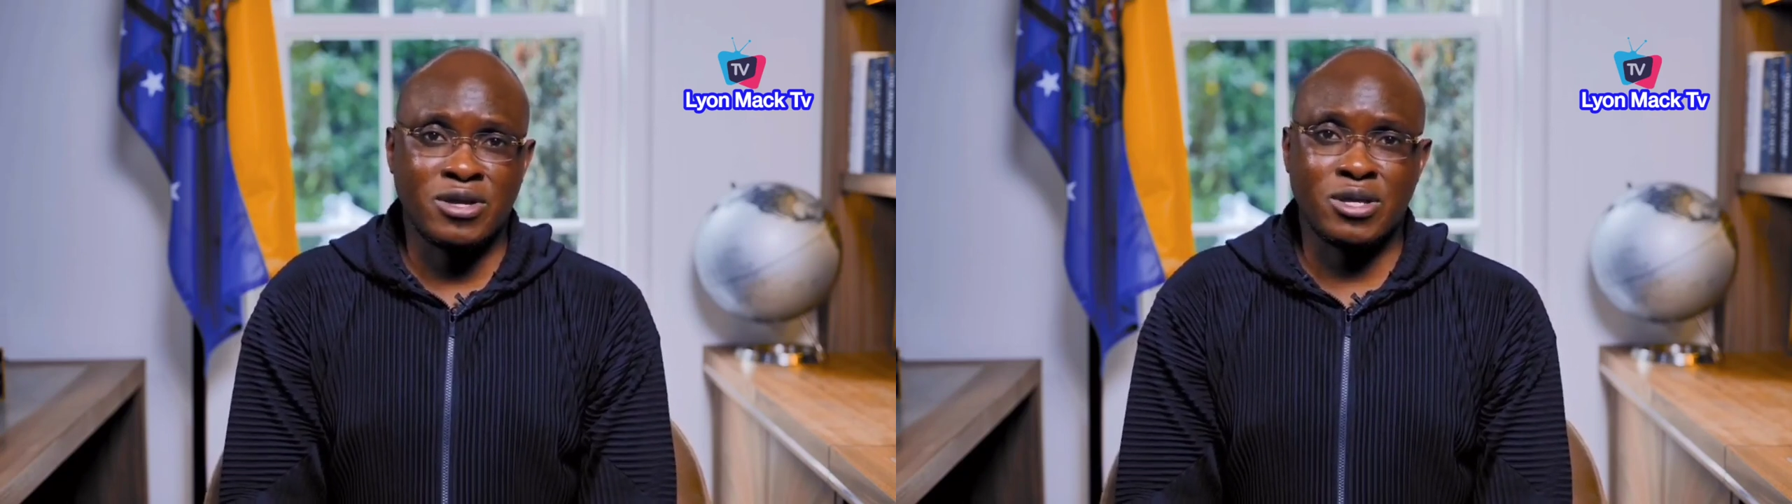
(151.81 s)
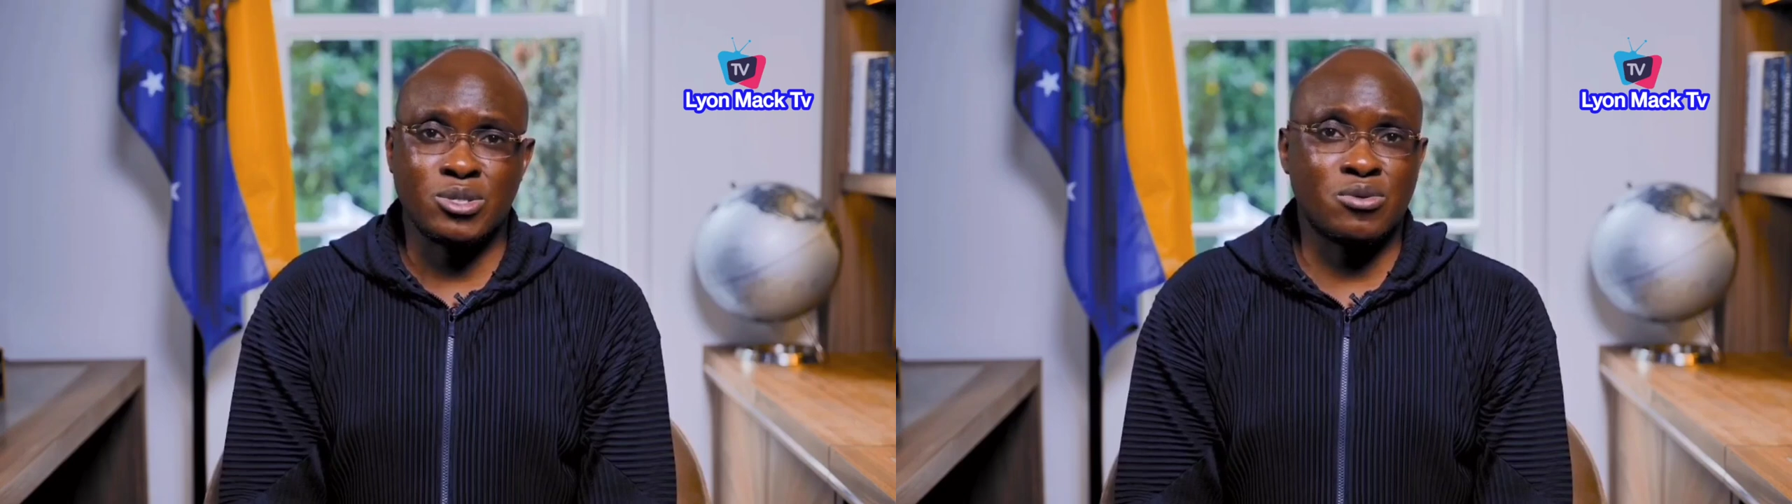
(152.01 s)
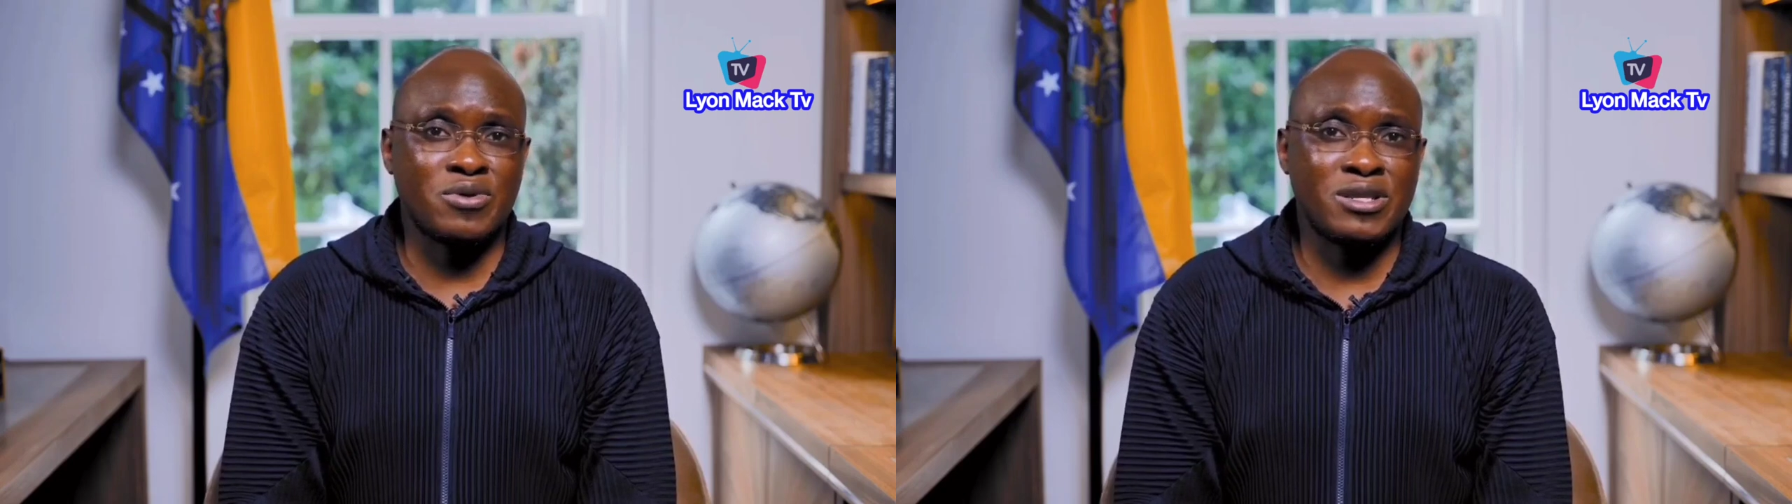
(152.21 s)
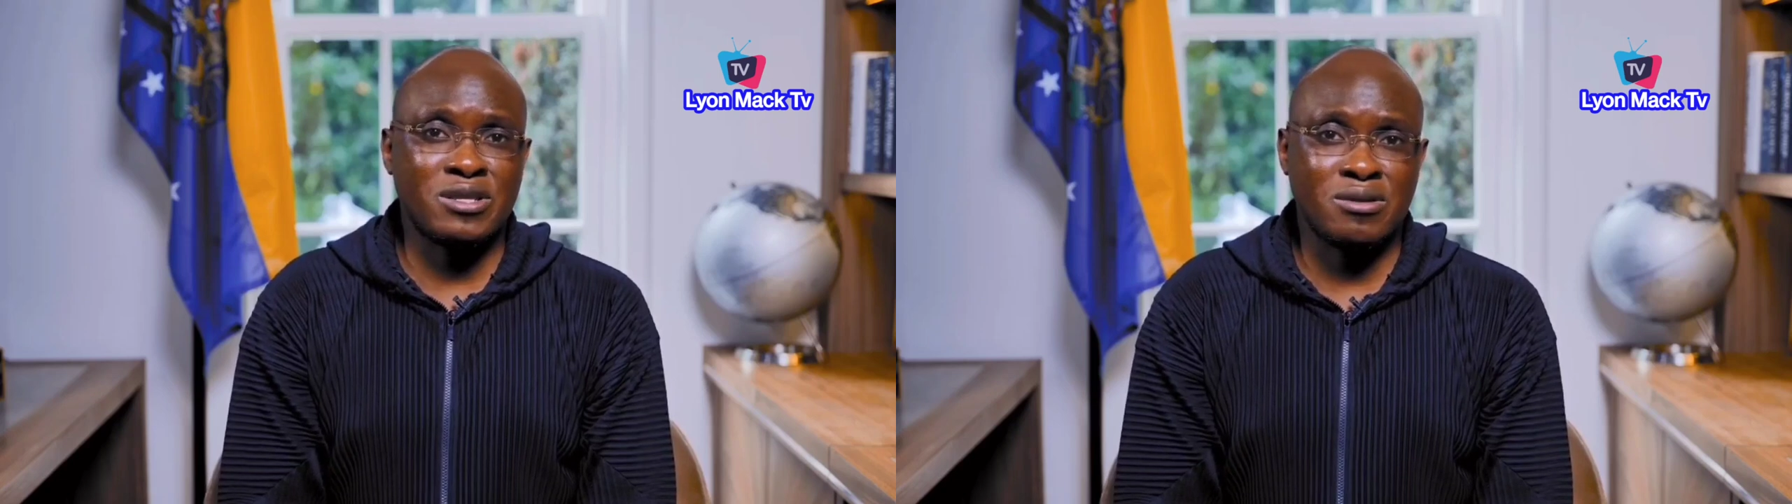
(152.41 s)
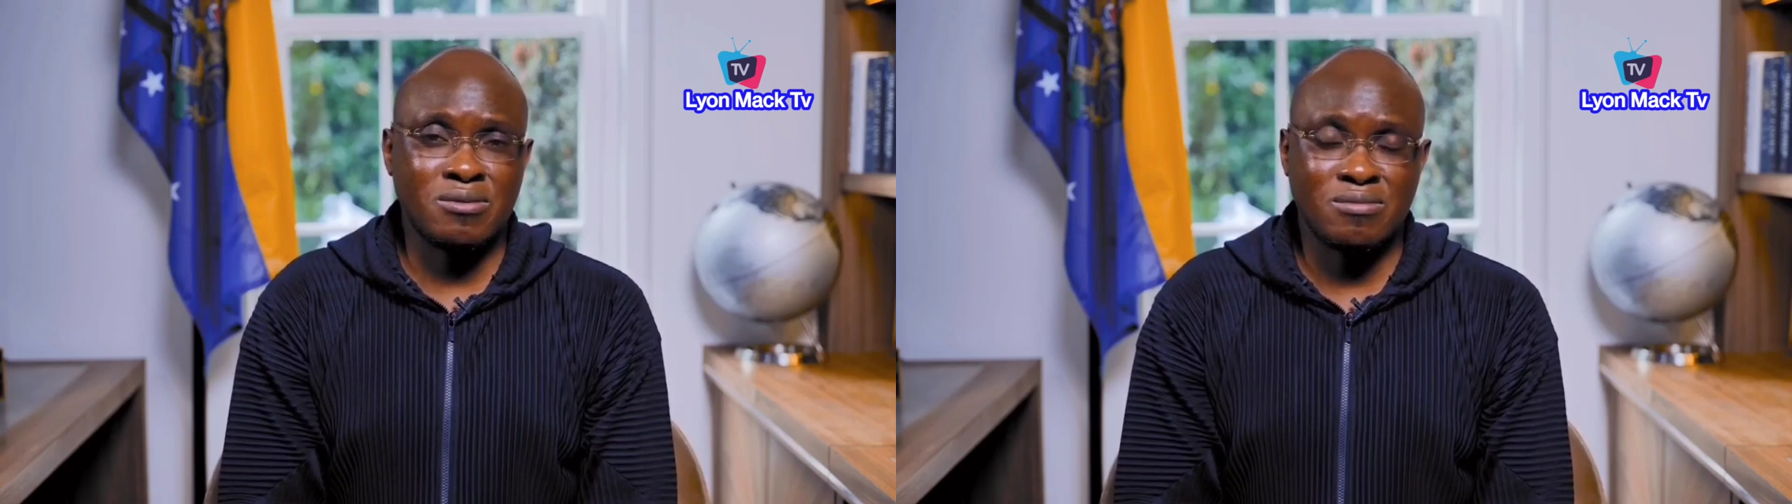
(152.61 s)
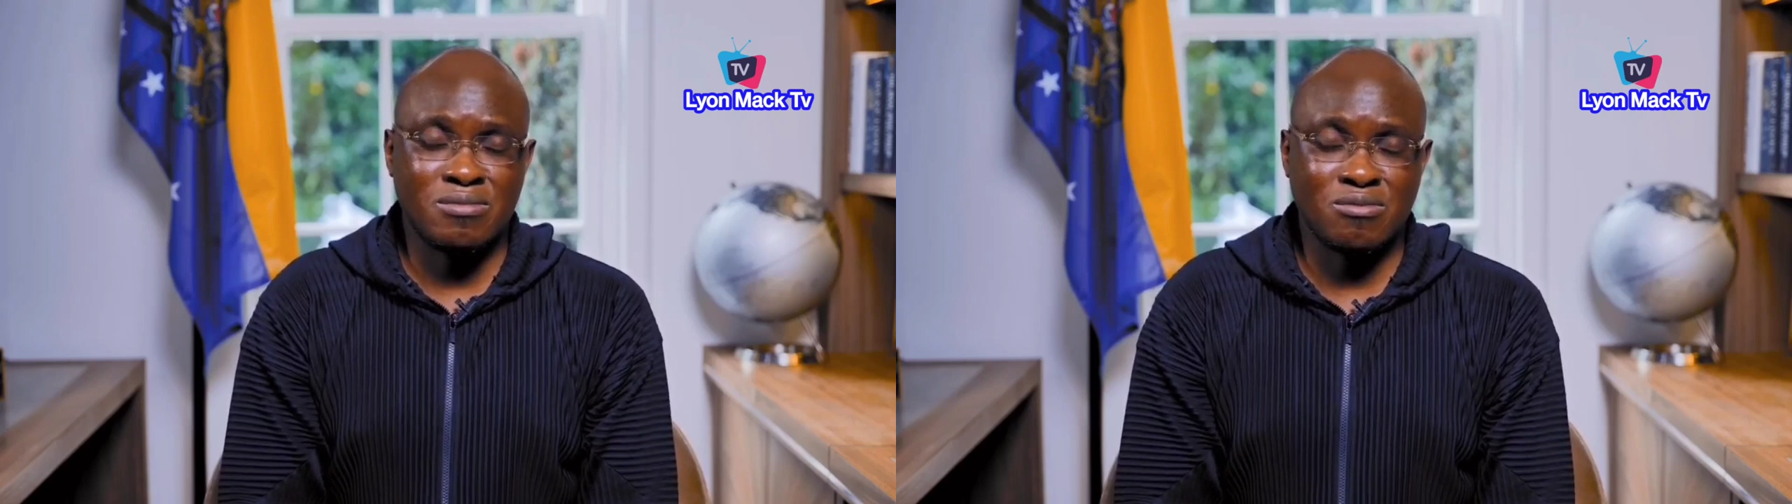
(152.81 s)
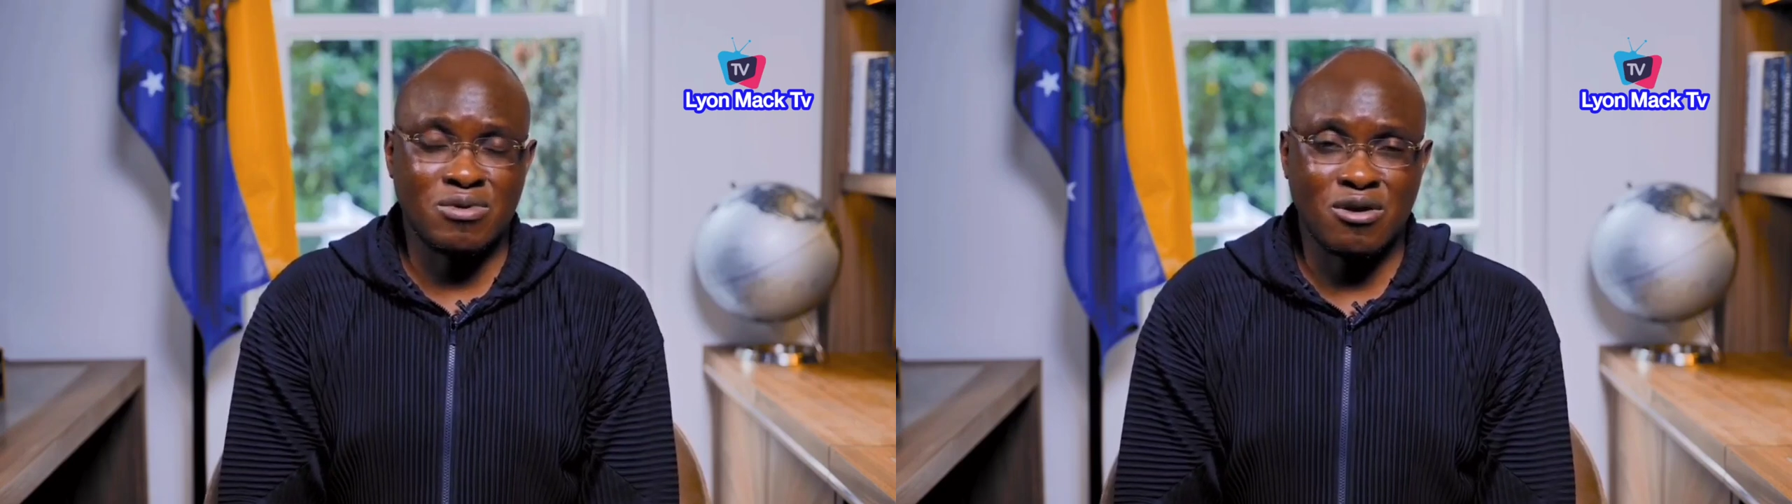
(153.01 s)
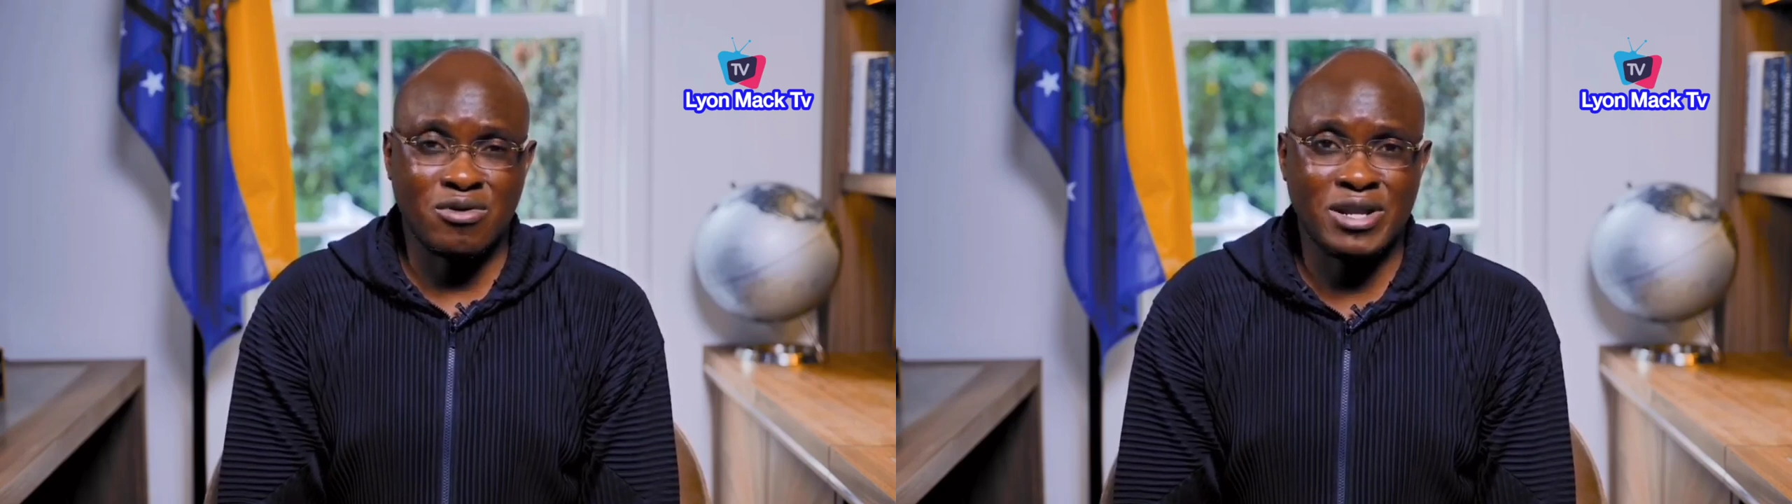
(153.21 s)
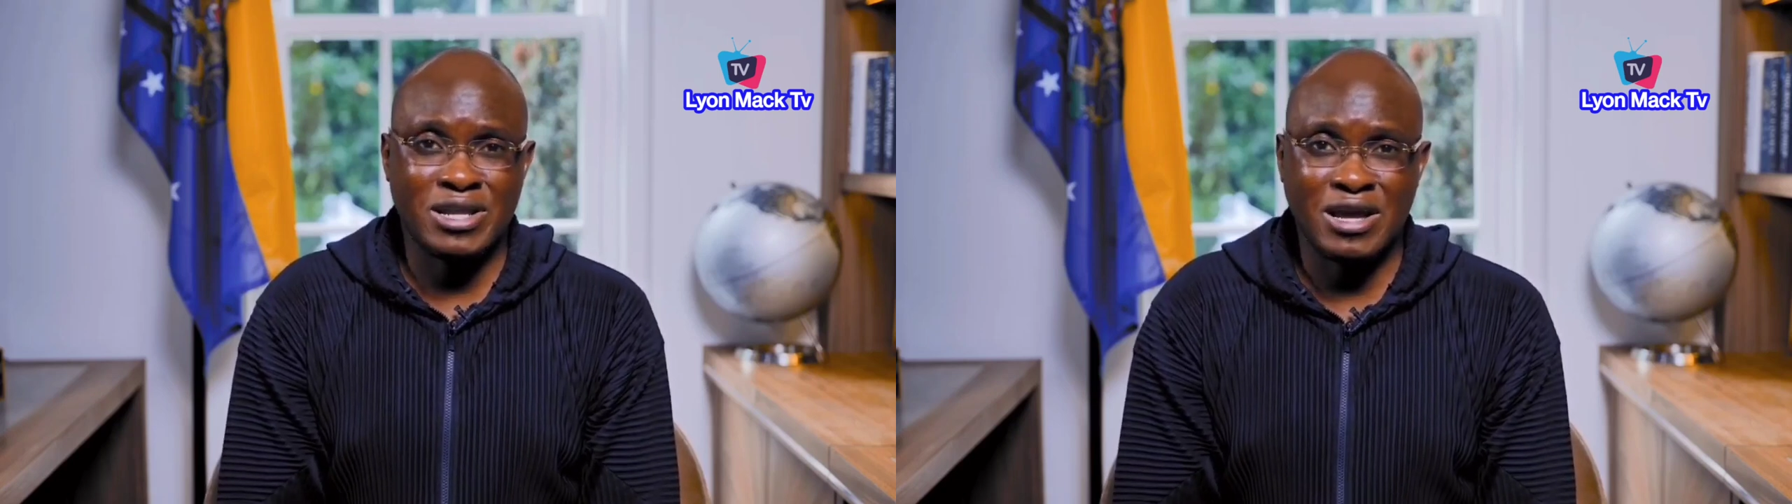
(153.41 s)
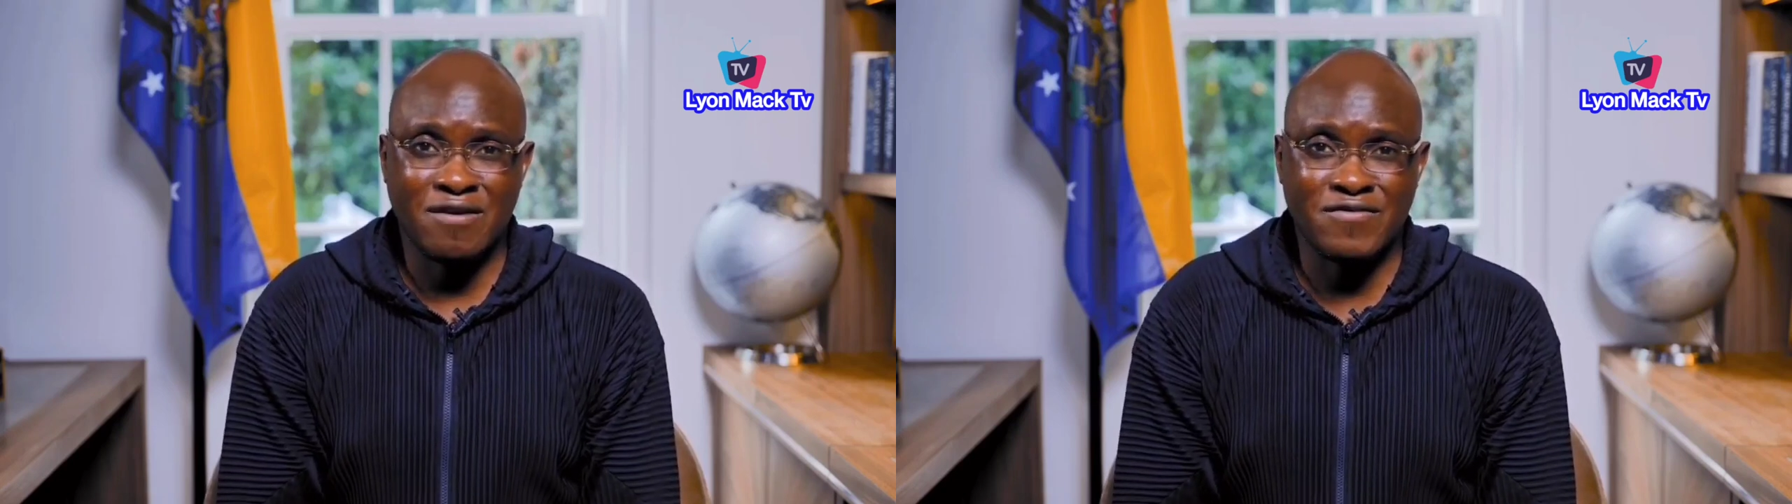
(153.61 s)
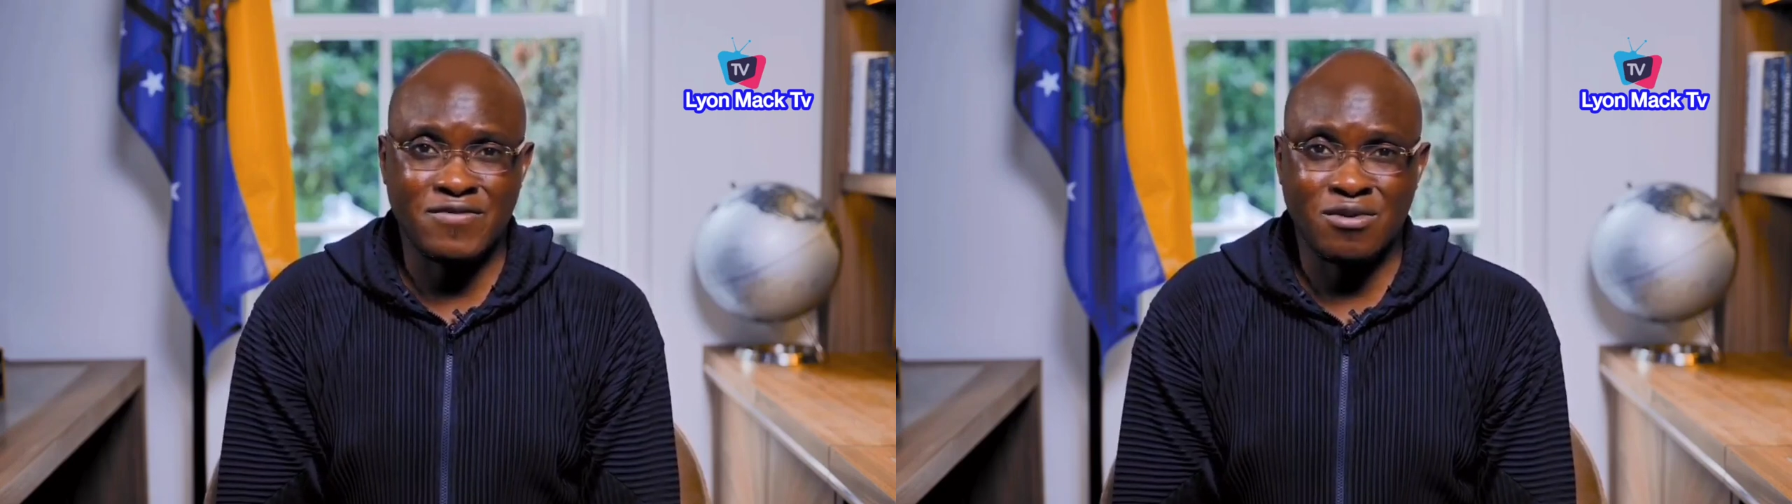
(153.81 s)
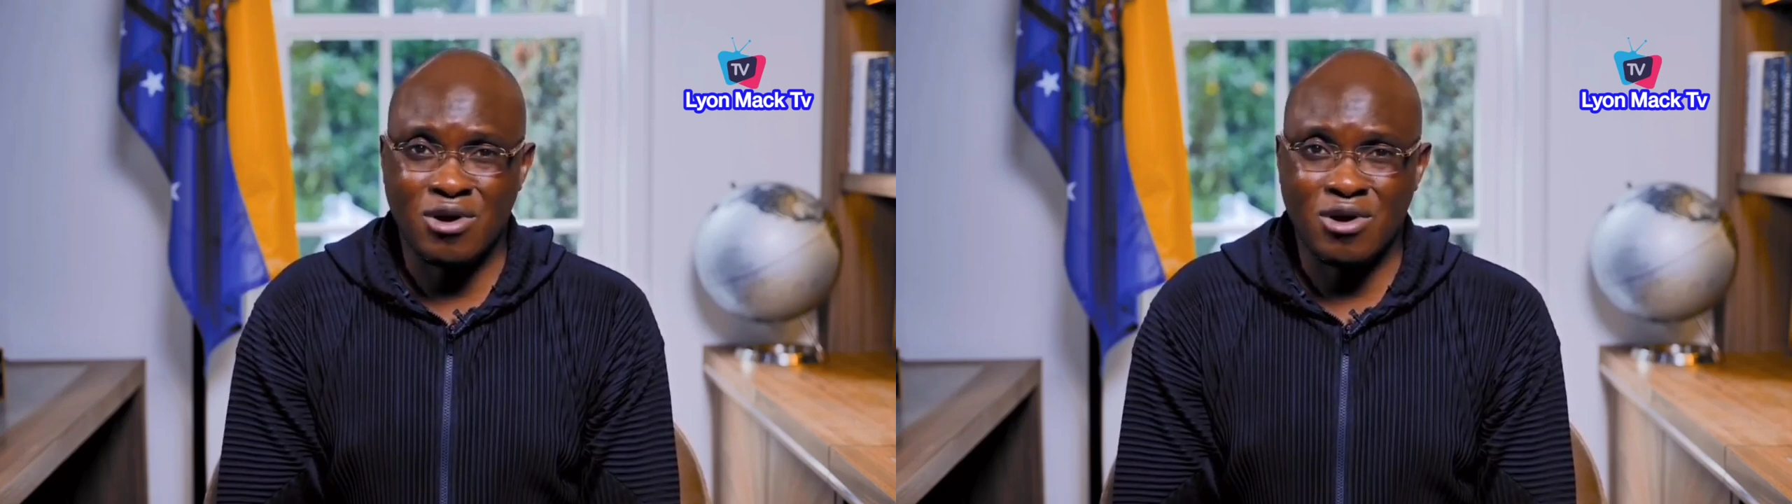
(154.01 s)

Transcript: is already, we already have